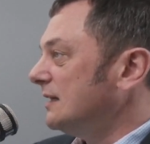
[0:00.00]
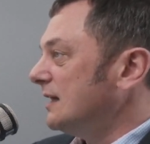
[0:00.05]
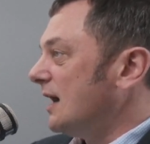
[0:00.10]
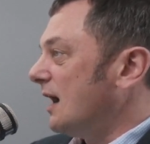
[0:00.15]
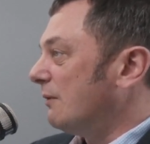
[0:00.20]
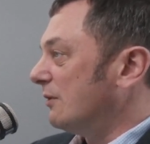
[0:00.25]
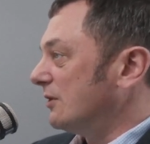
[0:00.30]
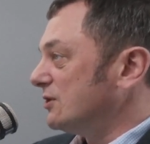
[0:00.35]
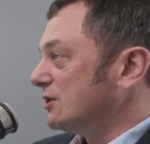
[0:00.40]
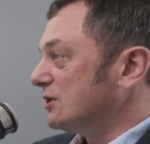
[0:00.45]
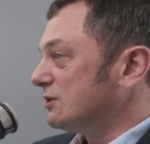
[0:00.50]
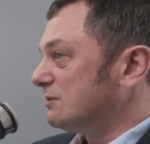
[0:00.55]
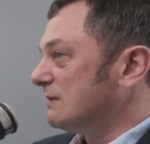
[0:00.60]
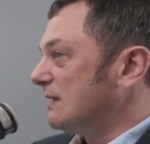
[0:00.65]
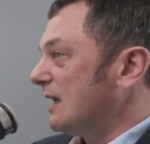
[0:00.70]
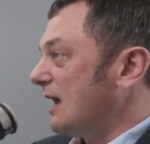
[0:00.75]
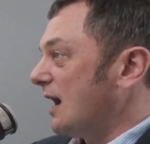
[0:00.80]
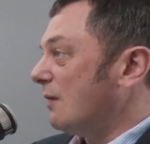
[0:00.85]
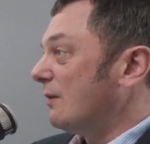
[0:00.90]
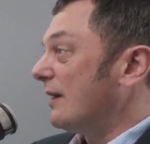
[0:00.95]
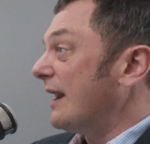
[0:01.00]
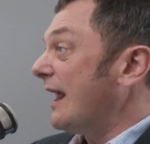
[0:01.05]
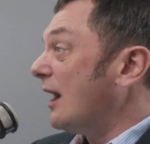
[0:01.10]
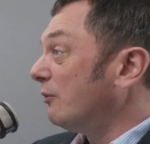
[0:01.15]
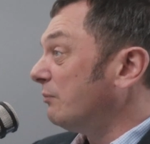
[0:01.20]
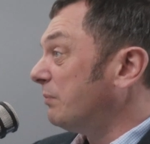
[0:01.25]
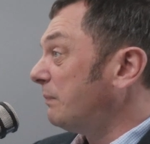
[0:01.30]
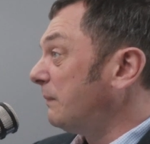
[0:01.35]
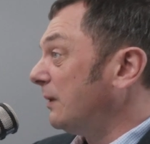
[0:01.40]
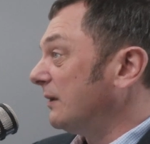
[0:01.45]
I want to
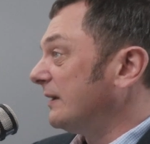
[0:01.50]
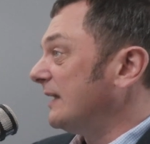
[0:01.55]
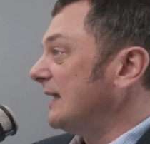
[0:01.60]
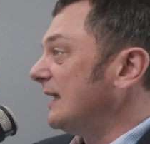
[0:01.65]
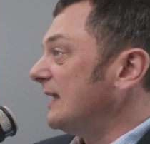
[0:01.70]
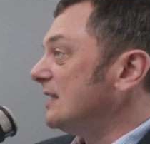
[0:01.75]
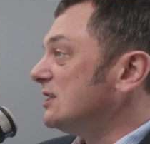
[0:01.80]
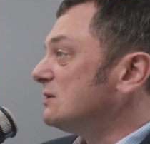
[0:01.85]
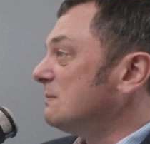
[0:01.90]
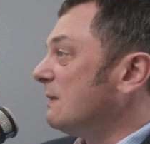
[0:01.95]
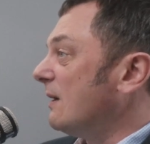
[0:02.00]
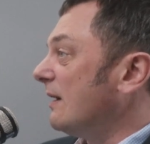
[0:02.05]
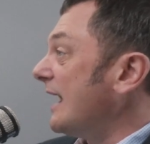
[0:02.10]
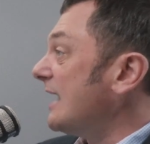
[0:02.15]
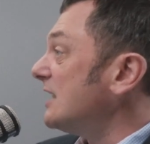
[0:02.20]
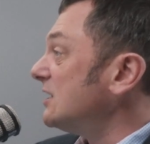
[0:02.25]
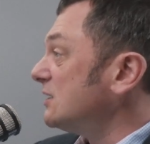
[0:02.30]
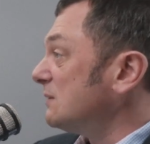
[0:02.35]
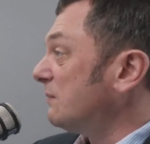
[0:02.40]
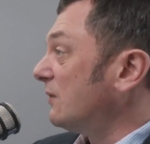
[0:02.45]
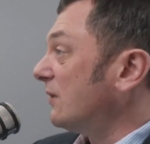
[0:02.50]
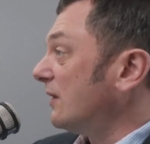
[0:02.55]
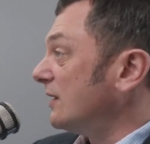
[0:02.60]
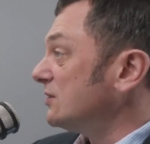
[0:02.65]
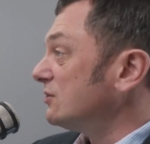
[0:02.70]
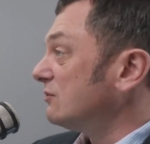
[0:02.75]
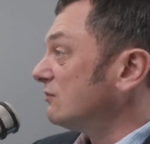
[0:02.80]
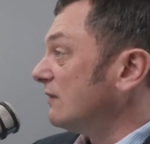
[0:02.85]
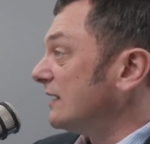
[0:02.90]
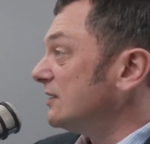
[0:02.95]
help plugging it into my enterprise
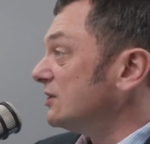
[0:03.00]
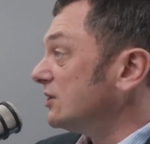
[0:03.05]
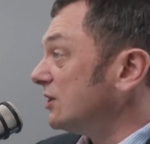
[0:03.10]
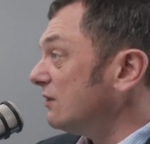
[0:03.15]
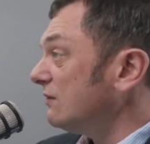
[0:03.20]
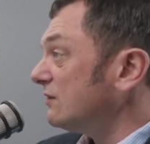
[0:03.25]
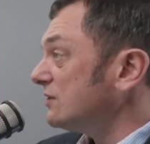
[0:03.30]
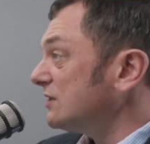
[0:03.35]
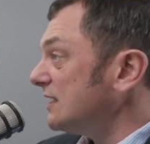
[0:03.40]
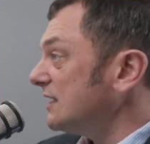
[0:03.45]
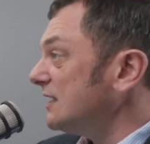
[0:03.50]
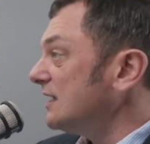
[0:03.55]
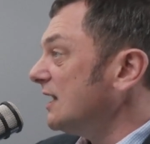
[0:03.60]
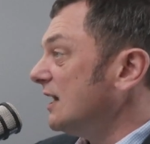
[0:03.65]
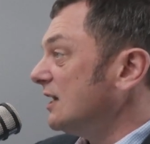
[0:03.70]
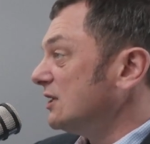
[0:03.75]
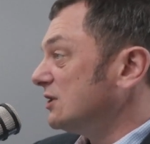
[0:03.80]
grade security